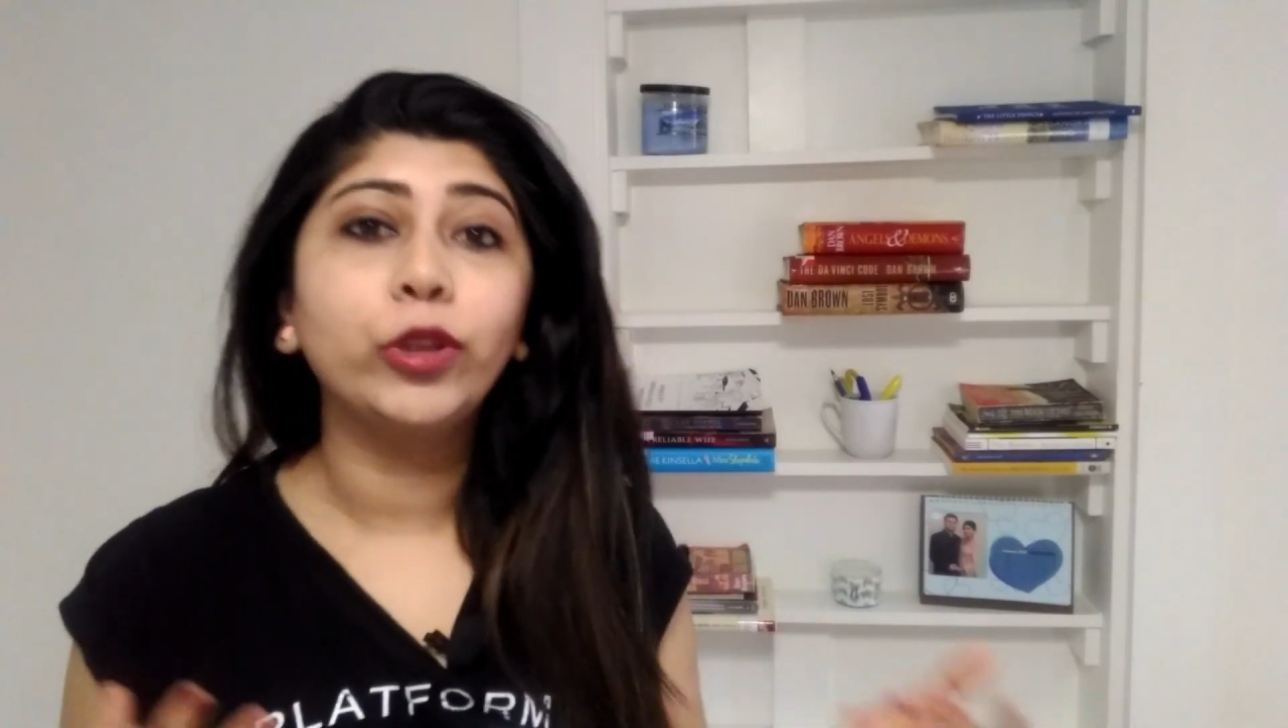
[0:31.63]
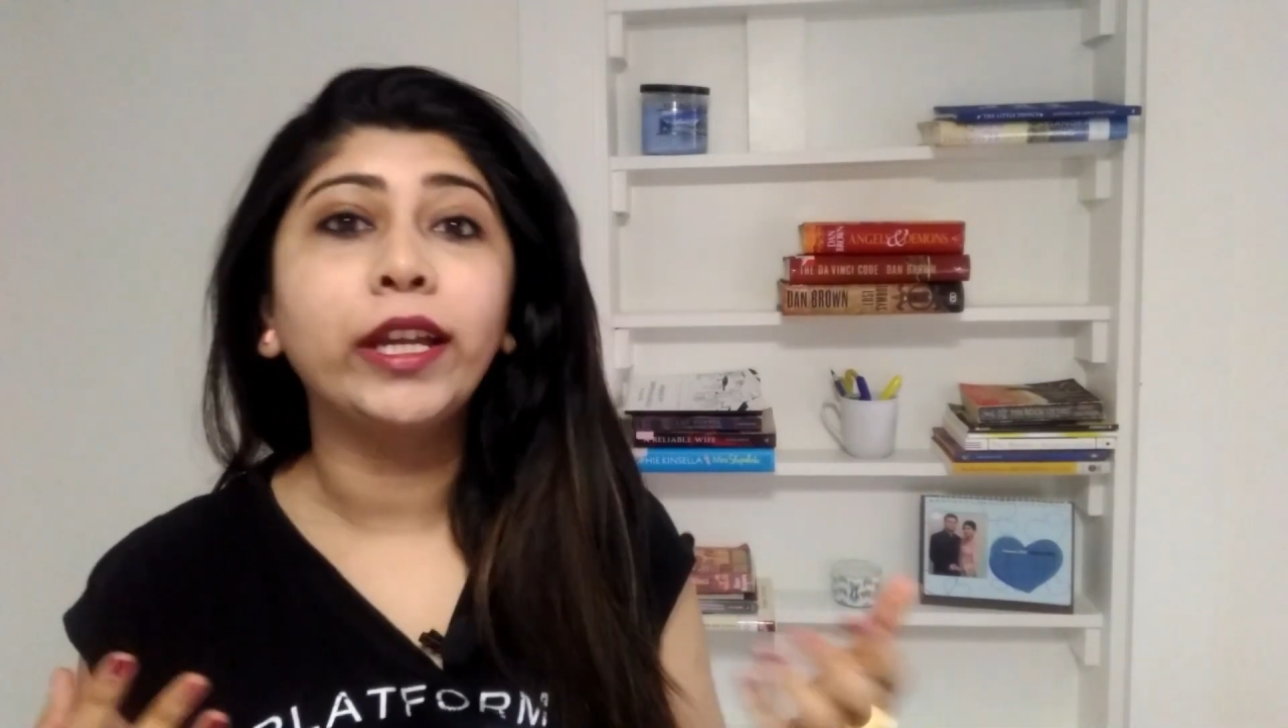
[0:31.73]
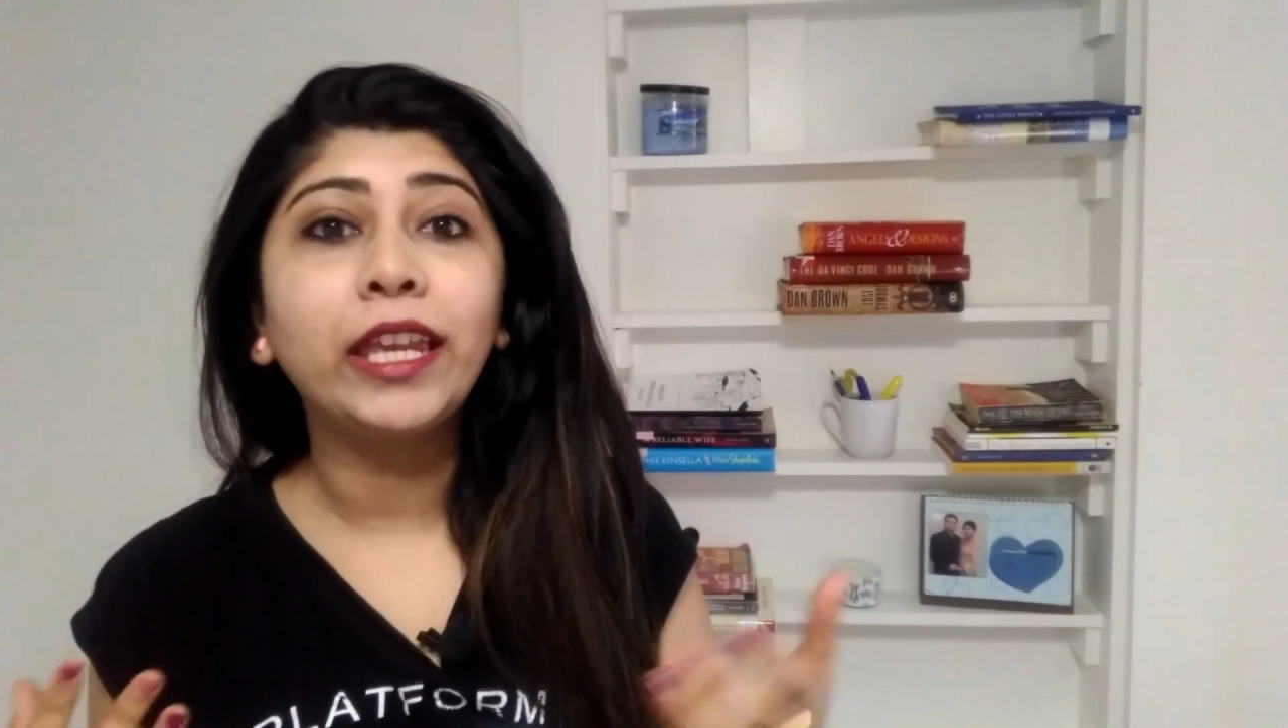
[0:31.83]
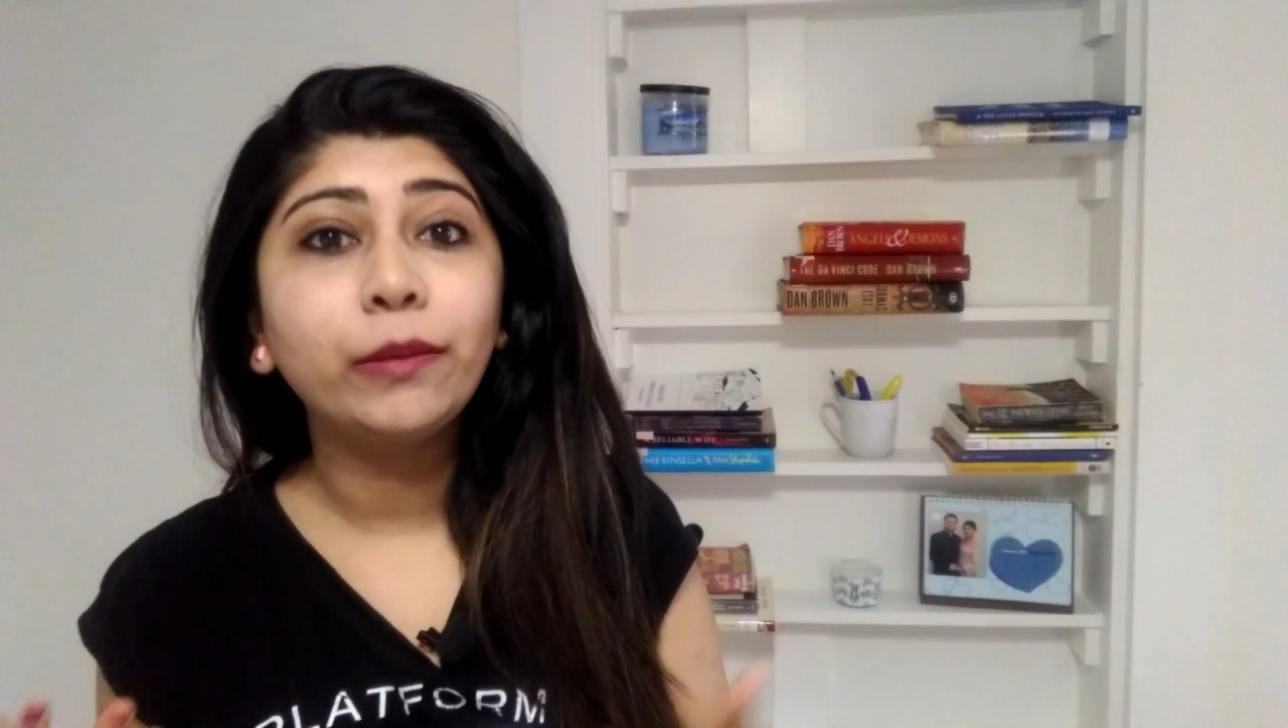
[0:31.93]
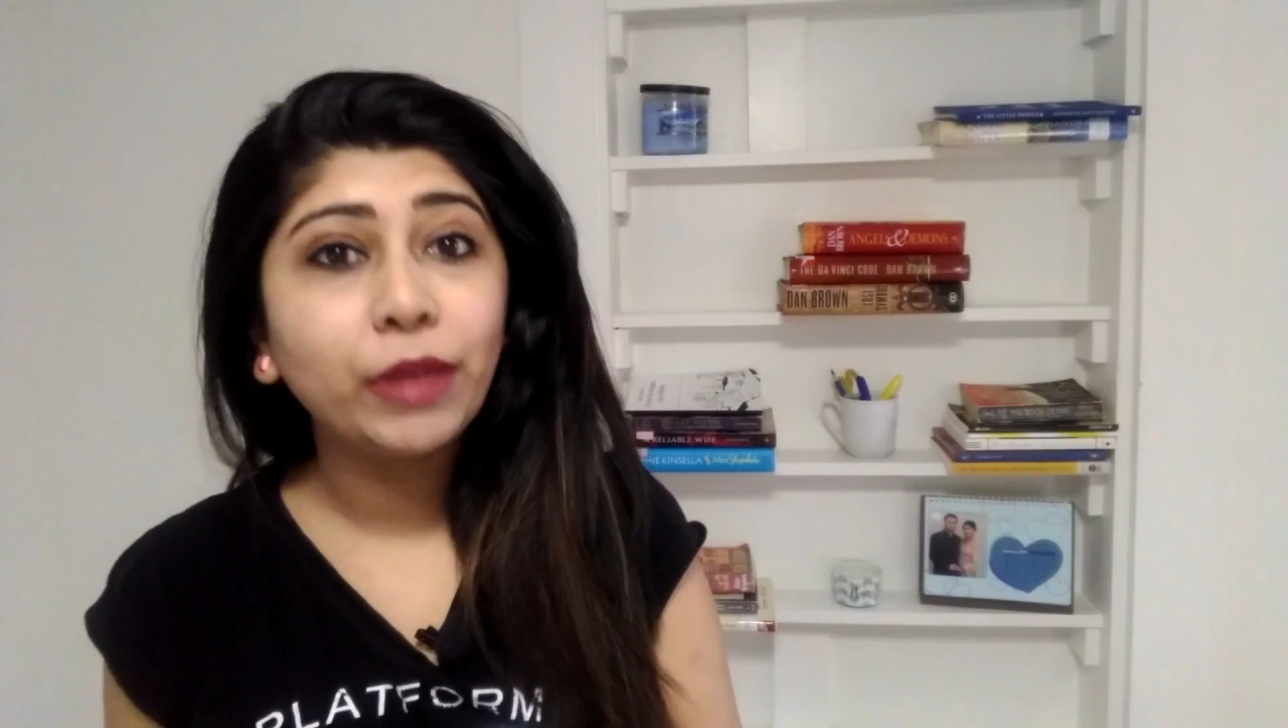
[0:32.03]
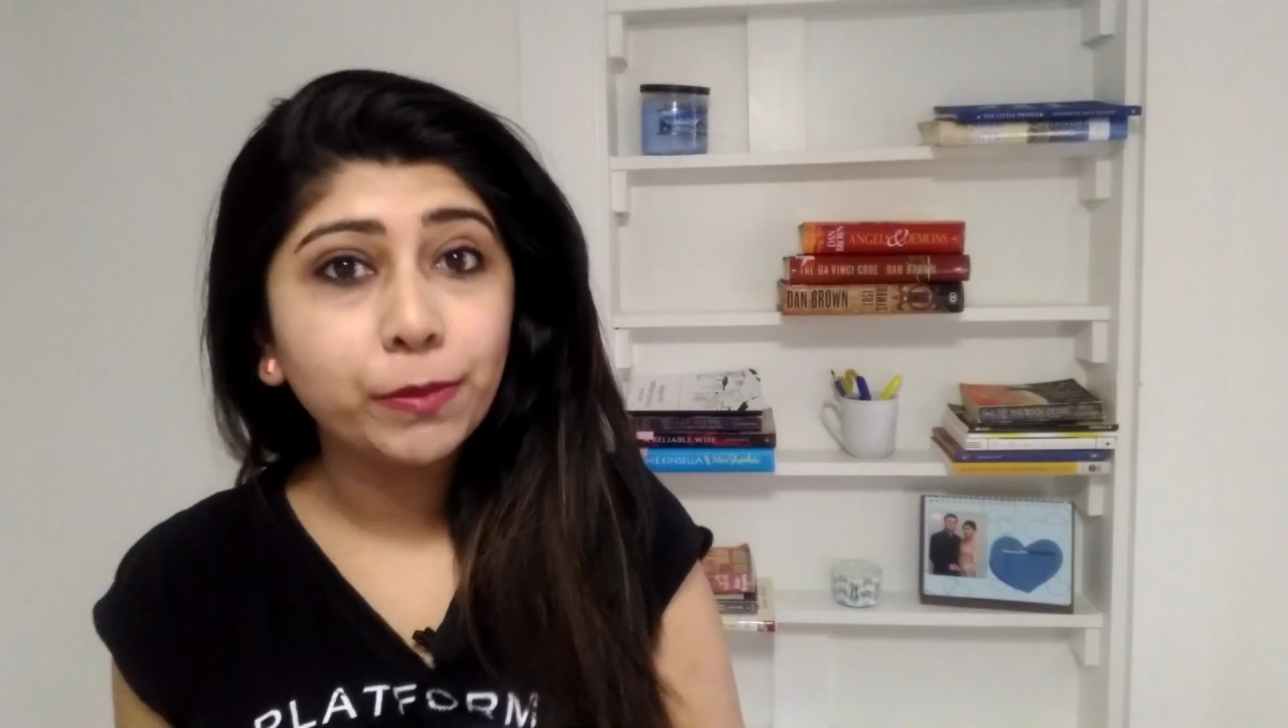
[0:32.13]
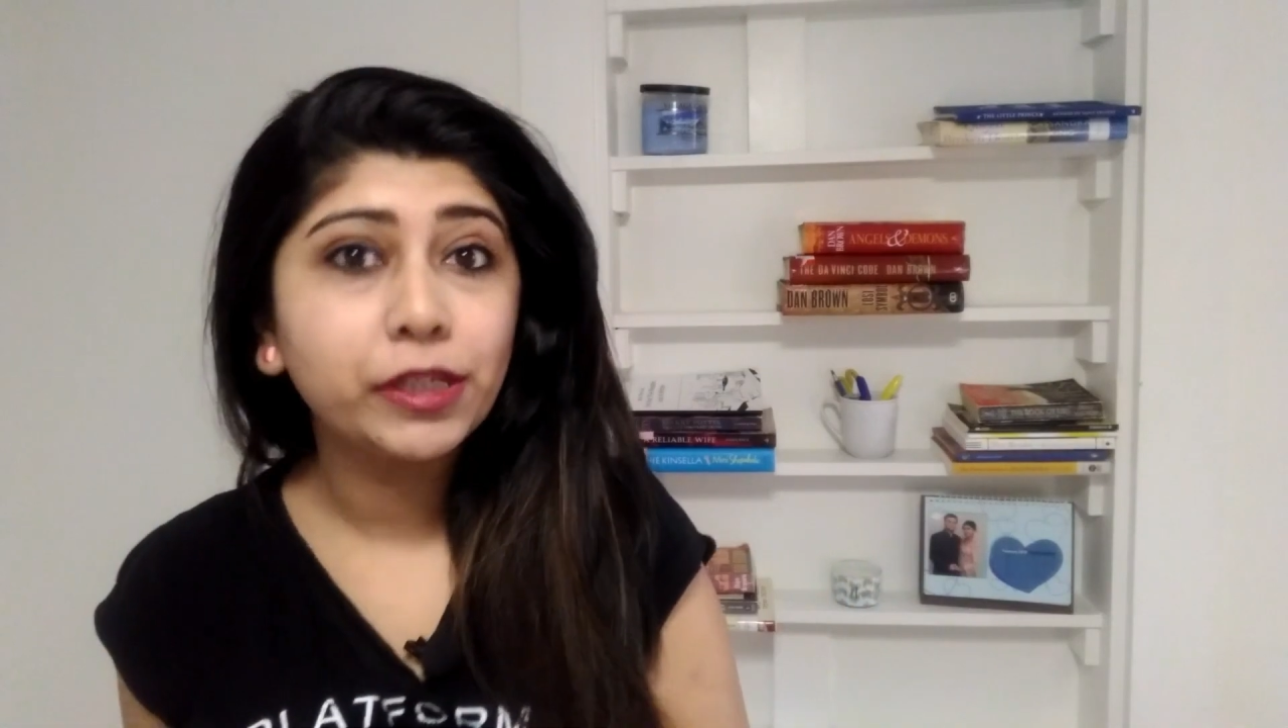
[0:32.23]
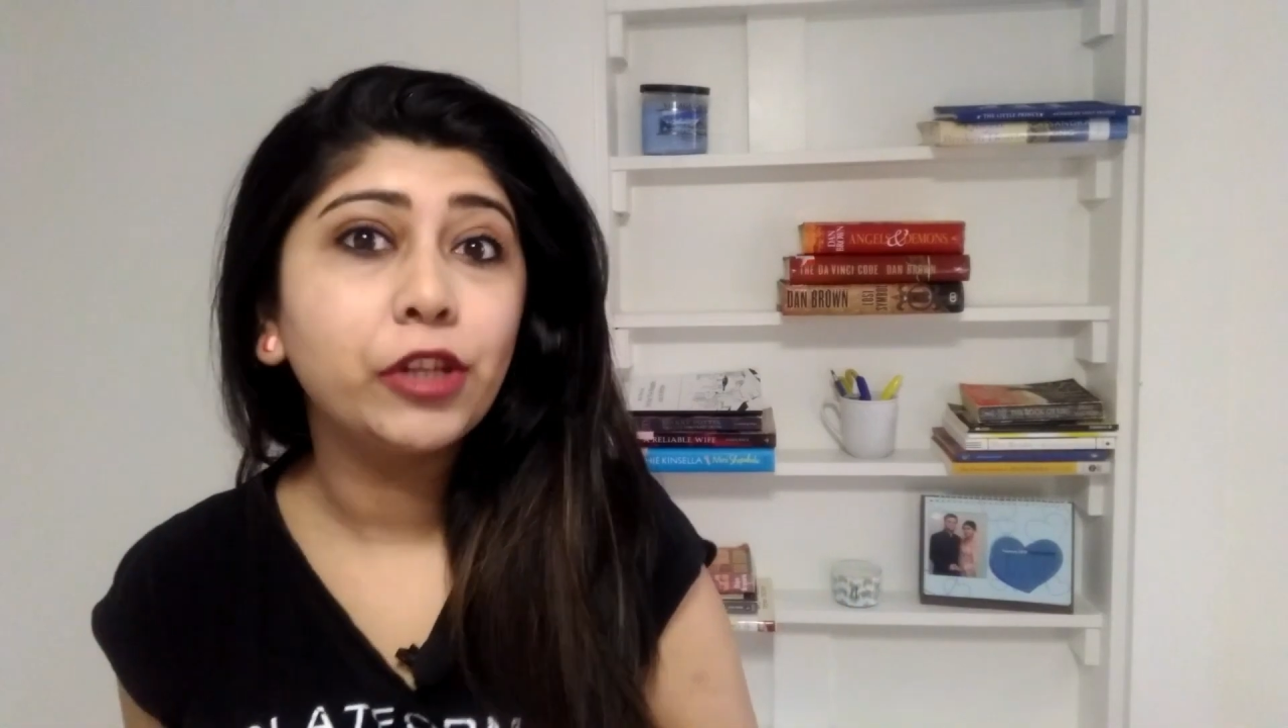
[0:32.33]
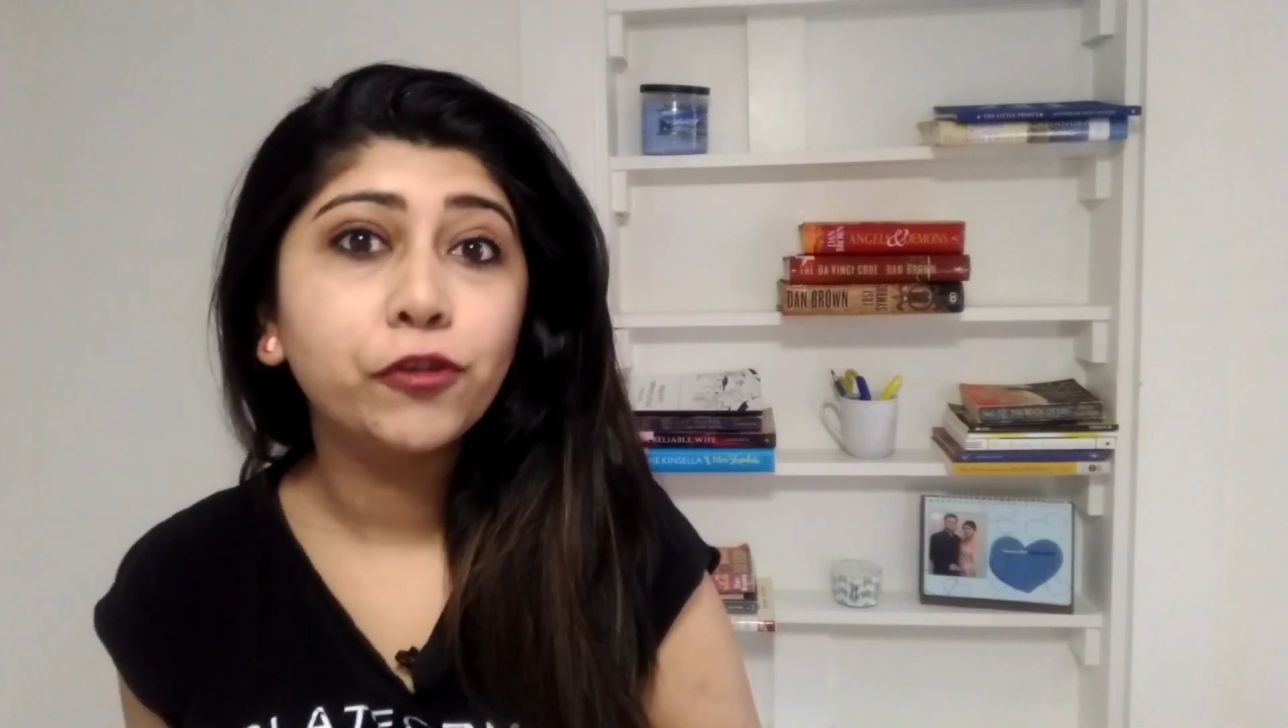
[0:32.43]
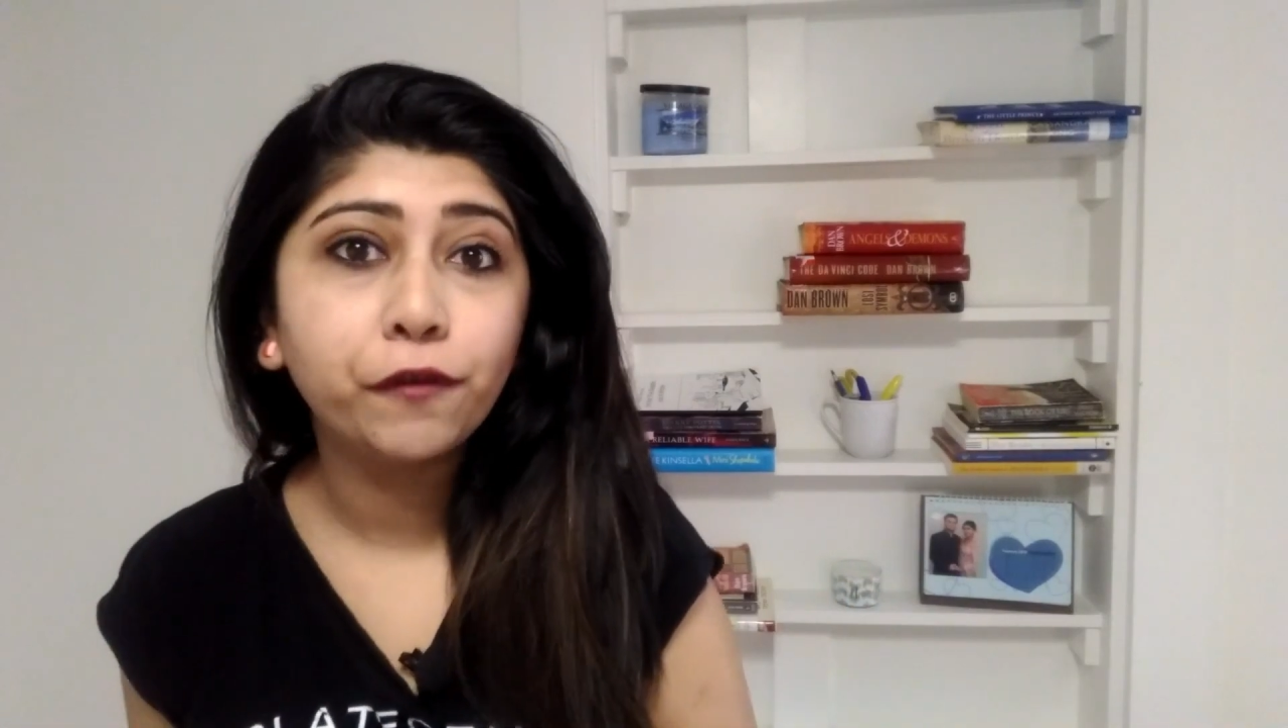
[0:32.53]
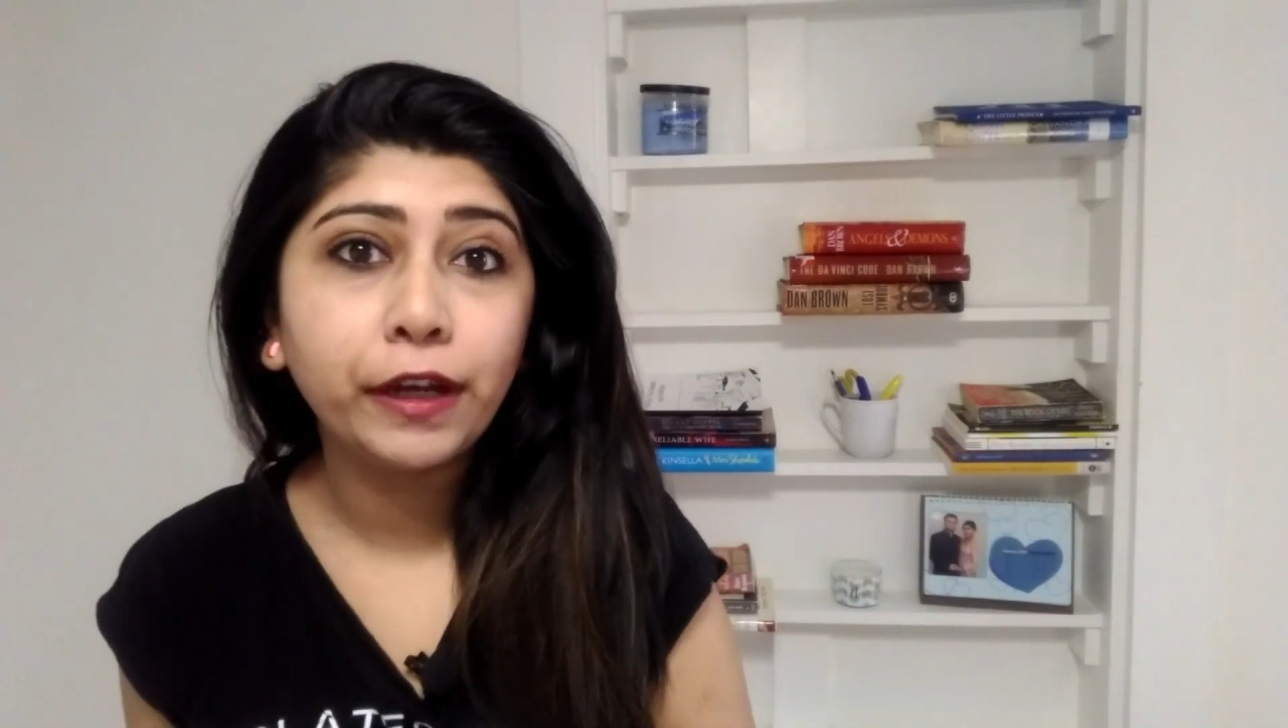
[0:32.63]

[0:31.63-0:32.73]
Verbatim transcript: they keep themselves